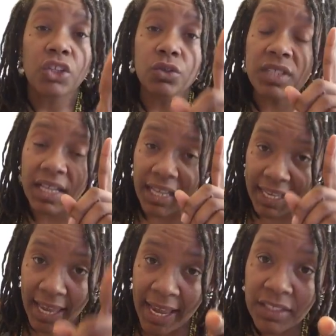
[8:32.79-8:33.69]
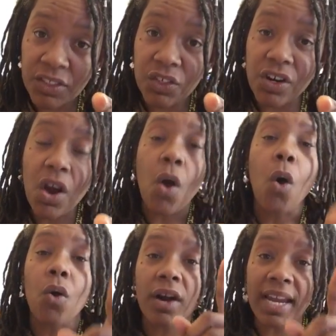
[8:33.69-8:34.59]
You tell a Cancer
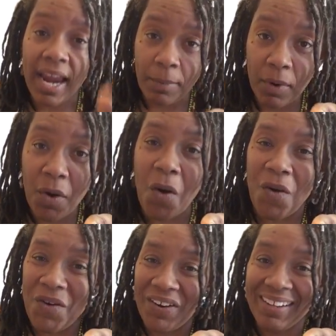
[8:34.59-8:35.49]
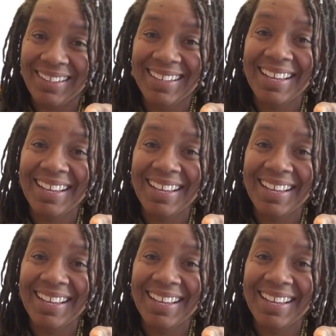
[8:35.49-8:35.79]
or a Capricorn